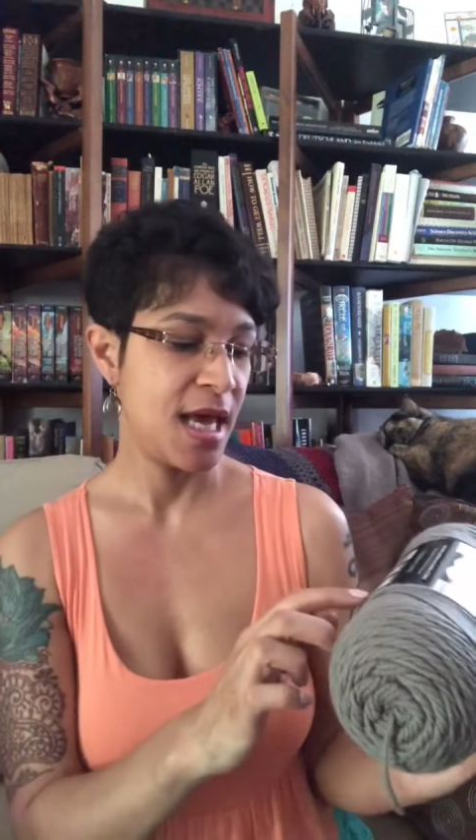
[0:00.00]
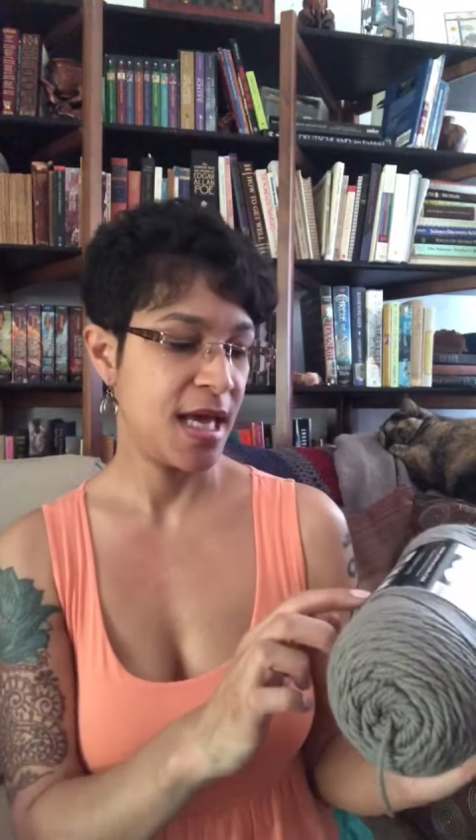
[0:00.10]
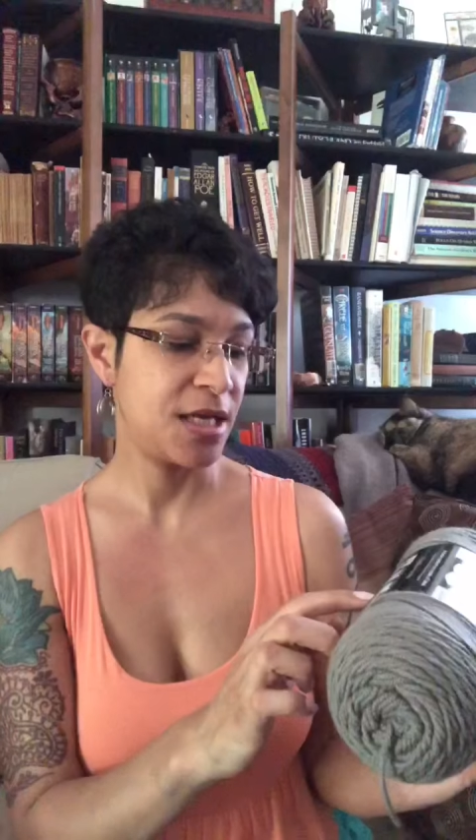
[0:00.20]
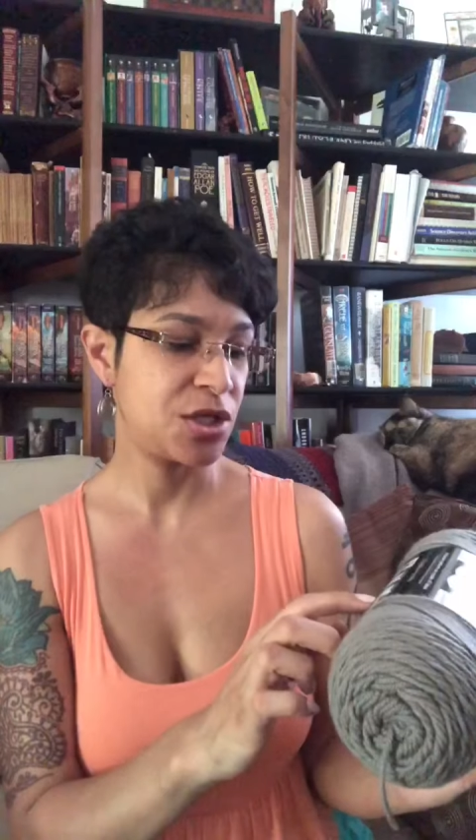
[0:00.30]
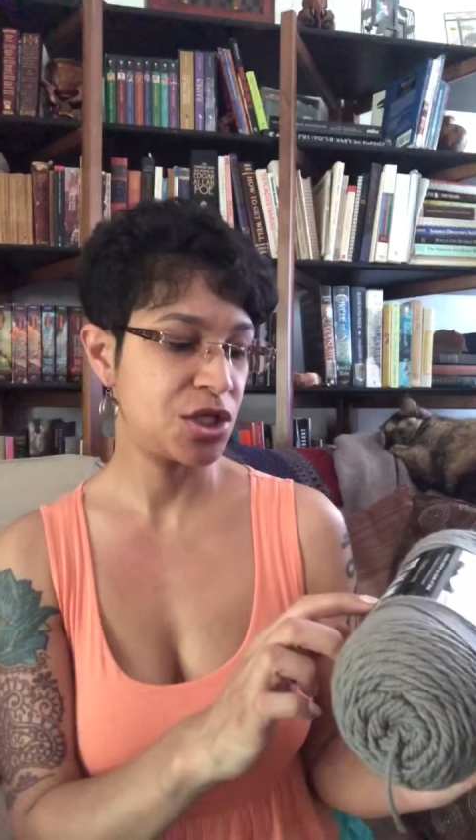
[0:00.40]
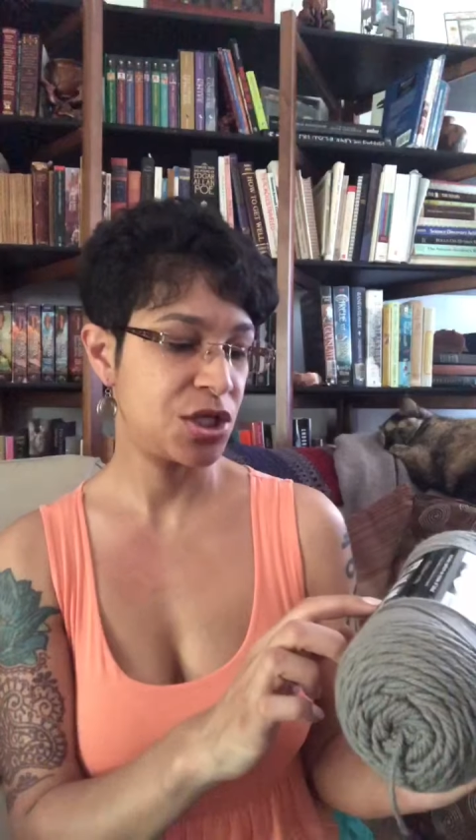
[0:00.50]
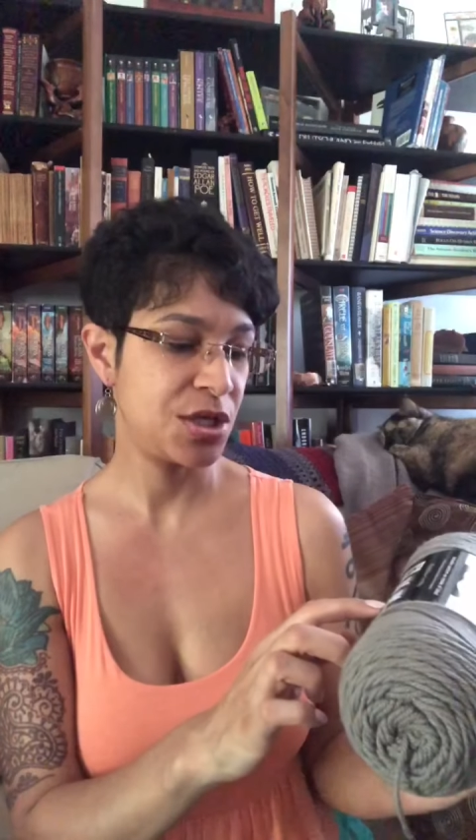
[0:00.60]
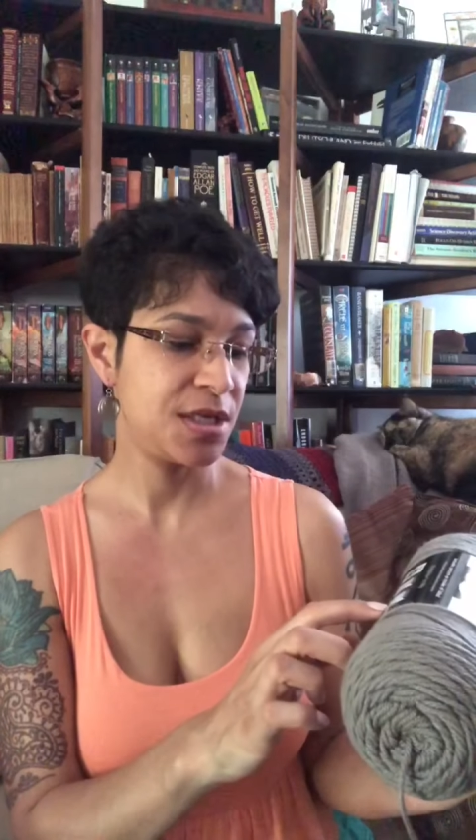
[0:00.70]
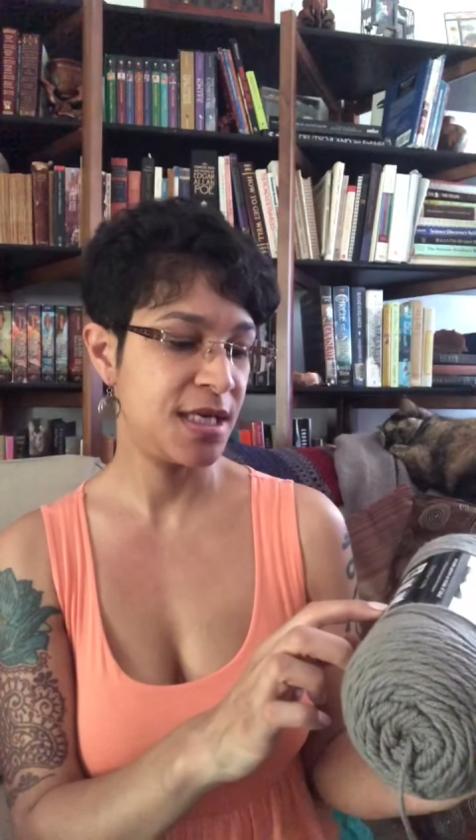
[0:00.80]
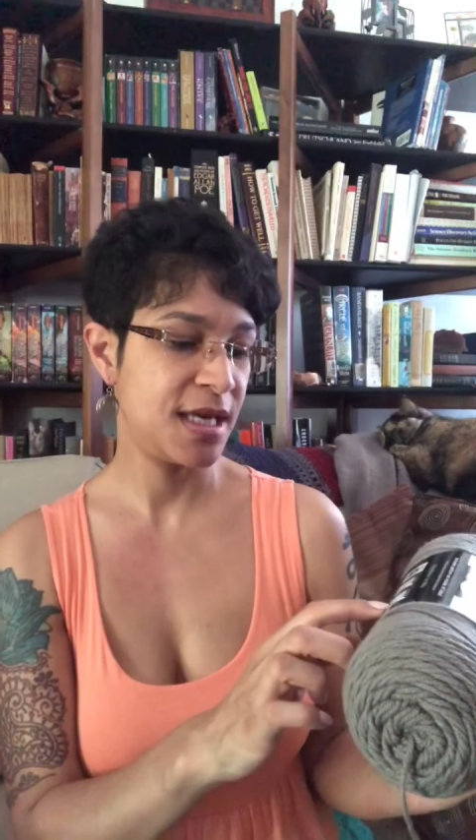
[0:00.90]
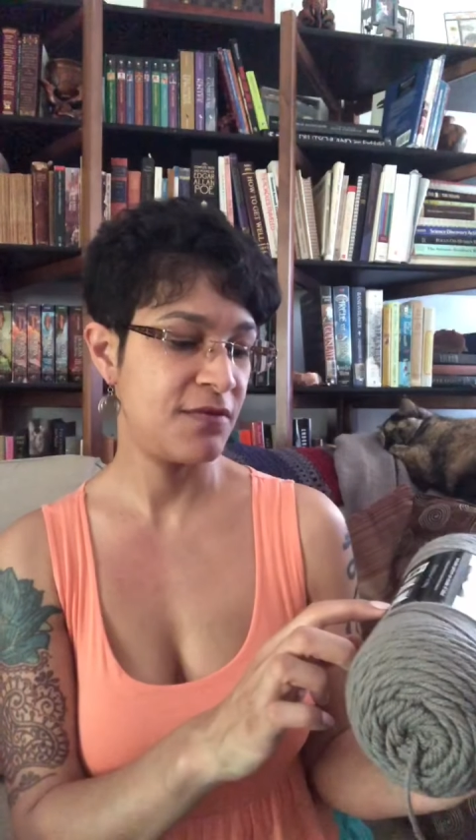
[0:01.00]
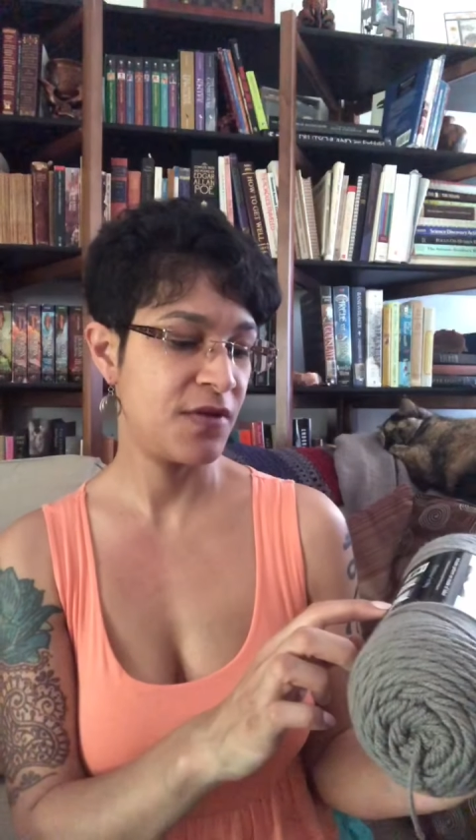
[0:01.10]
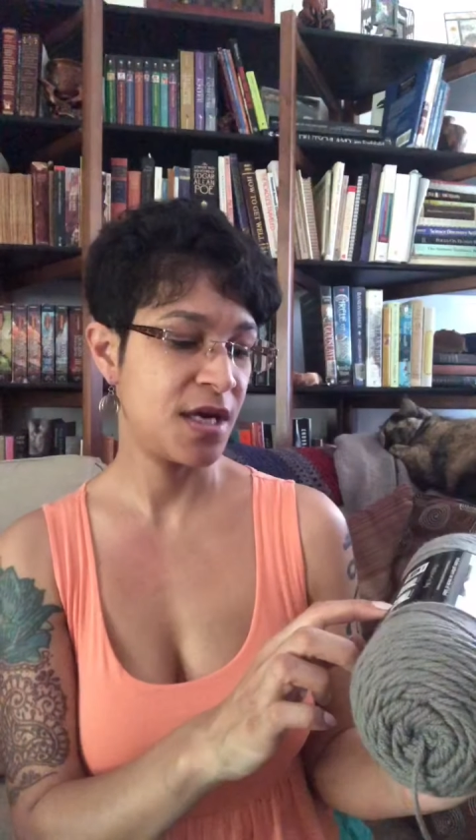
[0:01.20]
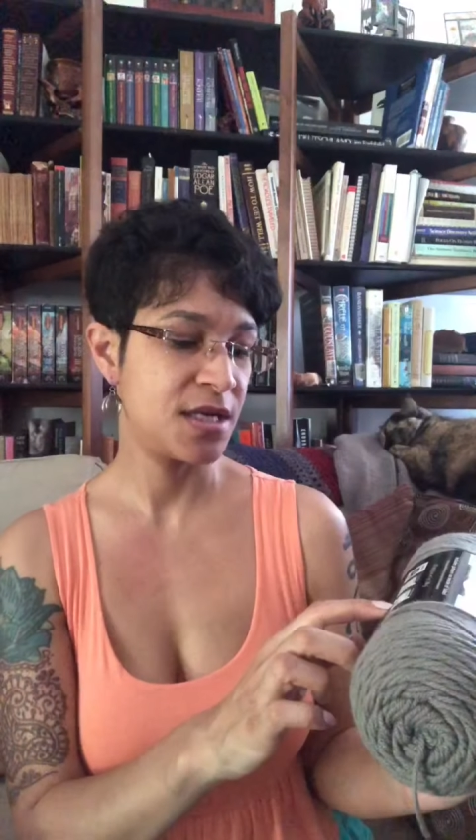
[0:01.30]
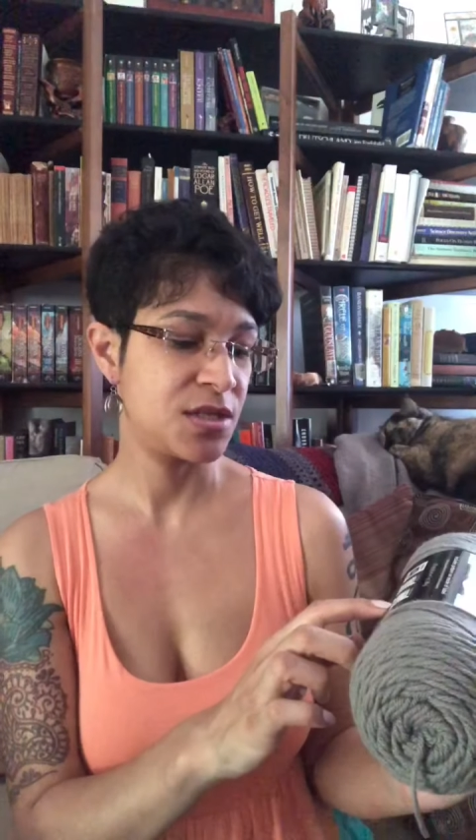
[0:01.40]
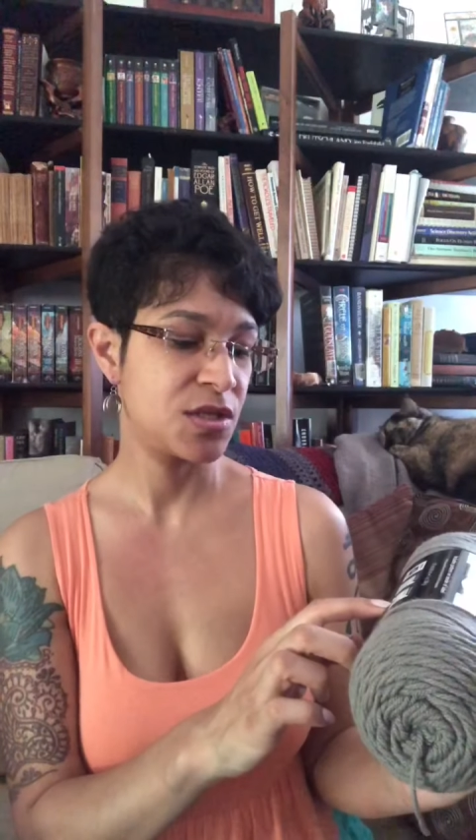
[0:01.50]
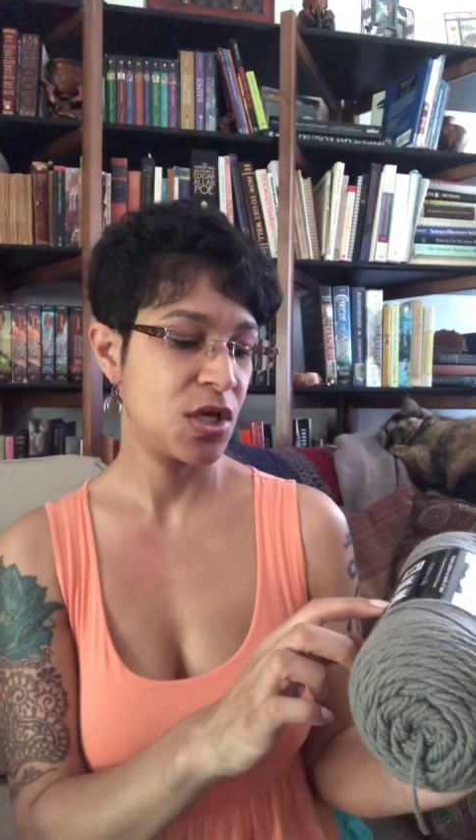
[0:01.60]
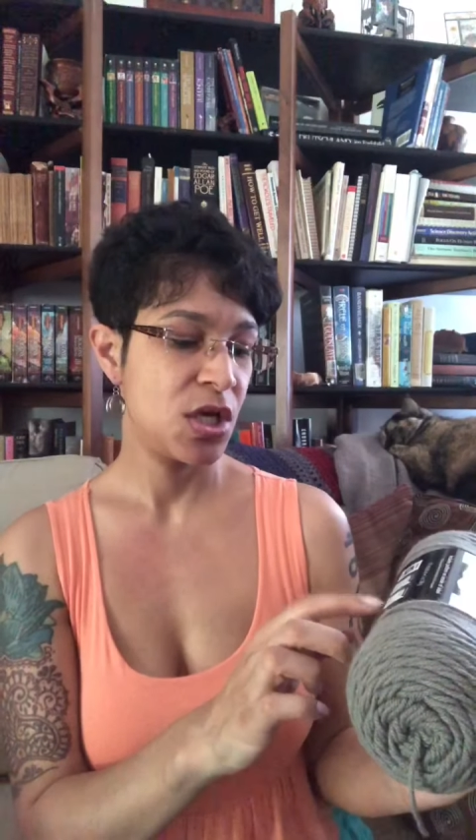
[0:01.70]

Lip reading: it should give us